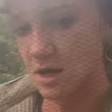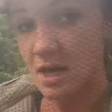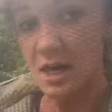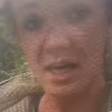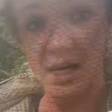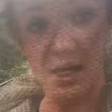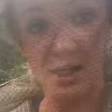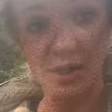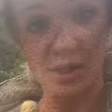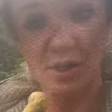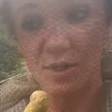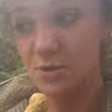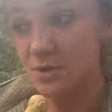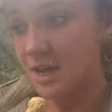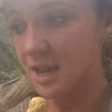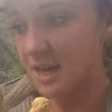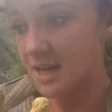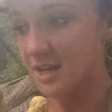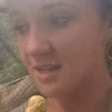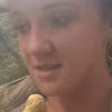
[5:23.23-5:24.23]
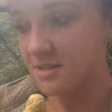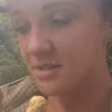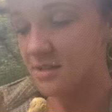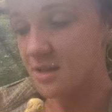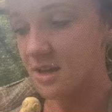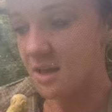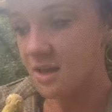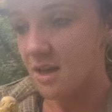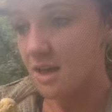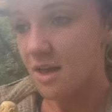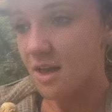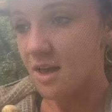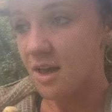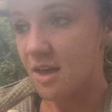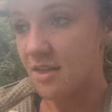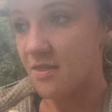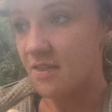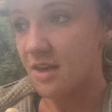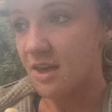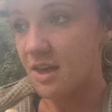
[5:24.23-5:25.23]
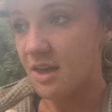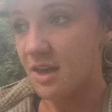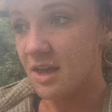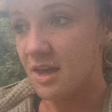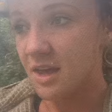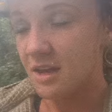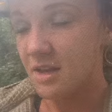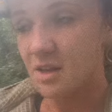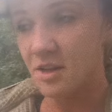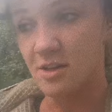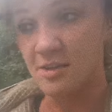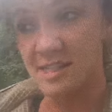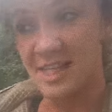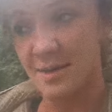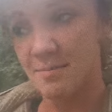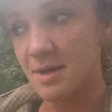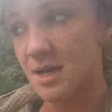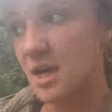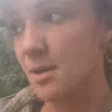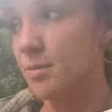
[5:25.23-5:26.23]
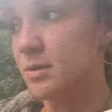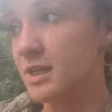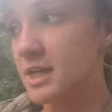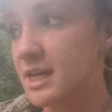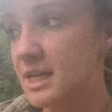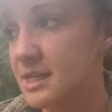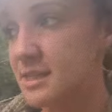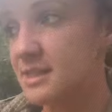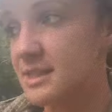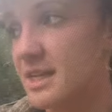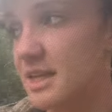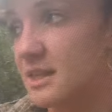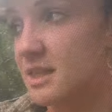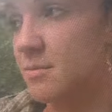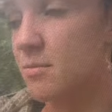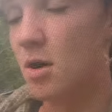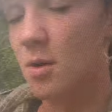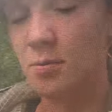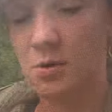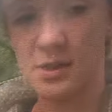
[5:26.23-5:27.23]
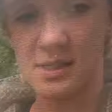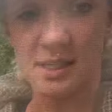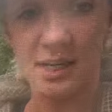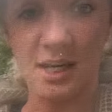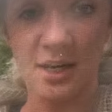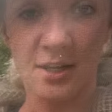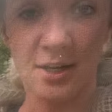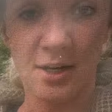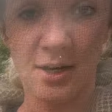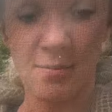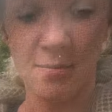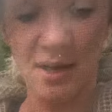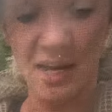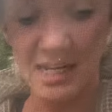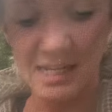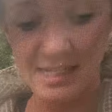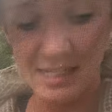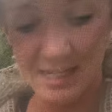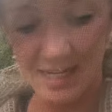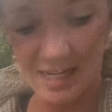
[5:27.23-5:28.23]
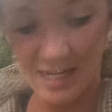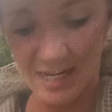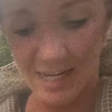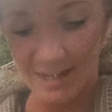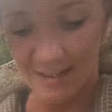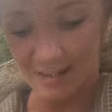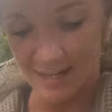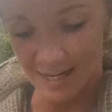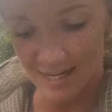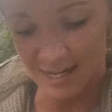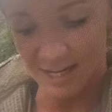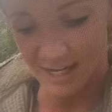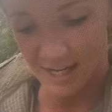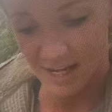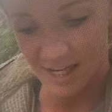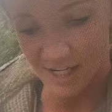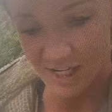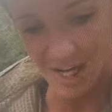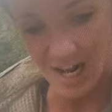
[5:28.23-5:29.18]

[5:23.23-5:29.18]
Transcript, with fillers: in two days, and then it'll take me a couple days to get them all put together and painted. And then I should